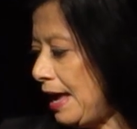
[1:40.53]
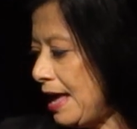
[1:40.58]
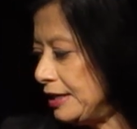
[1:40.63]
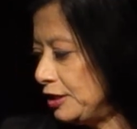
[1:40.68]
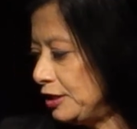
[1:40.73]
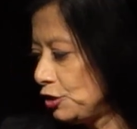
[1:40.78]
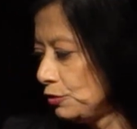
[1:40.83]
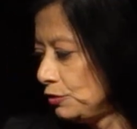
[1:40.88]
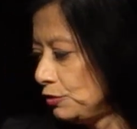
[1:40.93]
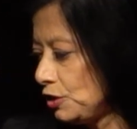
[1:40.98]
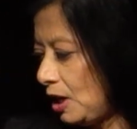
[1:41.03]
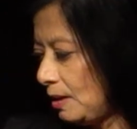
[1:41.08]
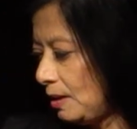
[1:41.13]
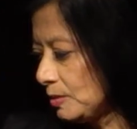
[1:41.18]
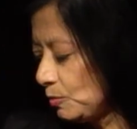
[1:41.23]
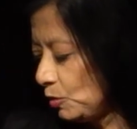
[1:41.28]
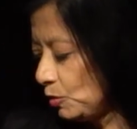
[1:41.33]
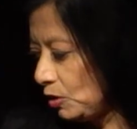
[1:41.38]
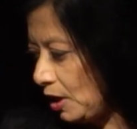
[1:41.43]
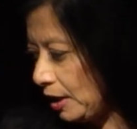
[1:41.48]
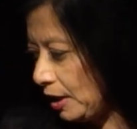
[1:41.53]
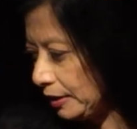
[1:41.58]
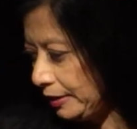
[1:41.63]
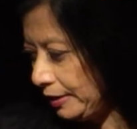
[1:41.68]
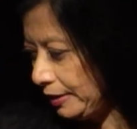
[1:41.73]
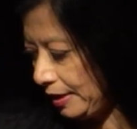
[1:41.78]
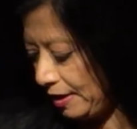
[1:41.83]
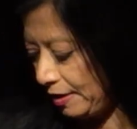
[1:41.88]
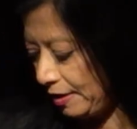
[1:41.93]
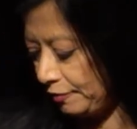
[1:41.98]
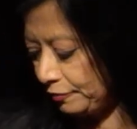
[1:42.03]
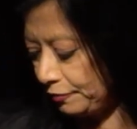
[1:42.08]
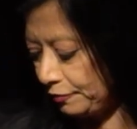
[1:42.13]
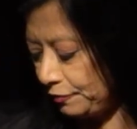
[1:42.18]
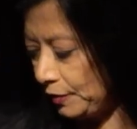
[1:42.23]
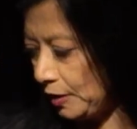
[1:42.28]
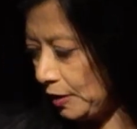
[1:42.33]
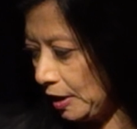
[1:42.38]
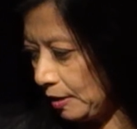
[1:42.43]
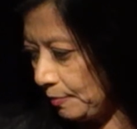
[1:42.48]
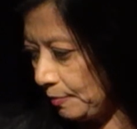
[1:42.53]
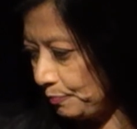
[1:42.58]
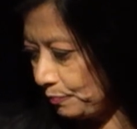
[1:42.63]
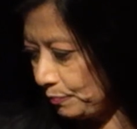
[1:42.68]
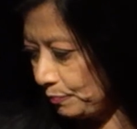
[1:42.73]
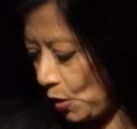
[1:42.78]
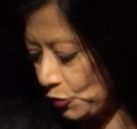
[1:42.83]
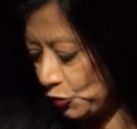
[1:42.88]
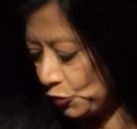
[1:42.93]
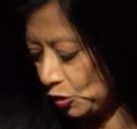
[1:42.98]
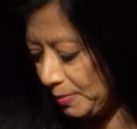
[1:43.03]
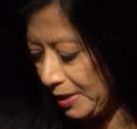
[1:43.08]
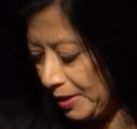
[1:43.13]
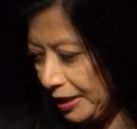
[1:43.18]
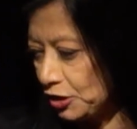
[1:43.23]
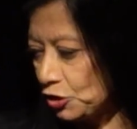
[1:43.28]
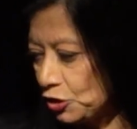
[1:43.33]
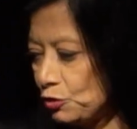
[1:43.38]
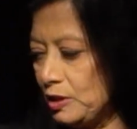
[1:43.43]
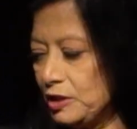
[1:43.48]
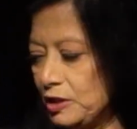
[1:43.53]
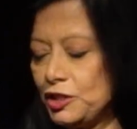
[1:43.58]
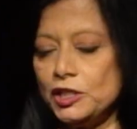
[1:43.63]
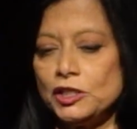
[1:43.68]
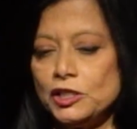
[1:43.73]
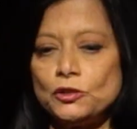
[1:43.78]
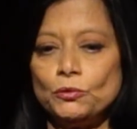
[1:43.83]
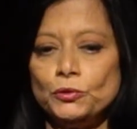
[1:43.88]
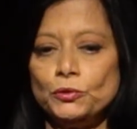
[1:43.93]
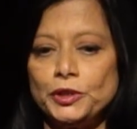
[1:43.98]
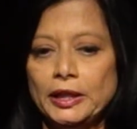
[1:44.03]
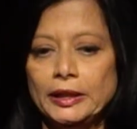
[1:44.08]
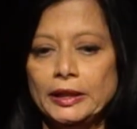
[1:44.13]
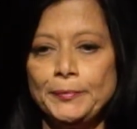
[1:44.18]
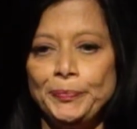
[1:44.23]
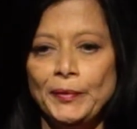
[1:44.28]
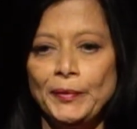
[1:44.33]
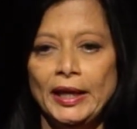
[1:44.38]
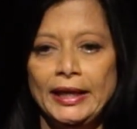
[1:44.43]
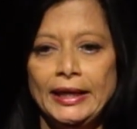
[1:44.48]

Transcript: and two times more likely to have um, post traumatic stress disorder.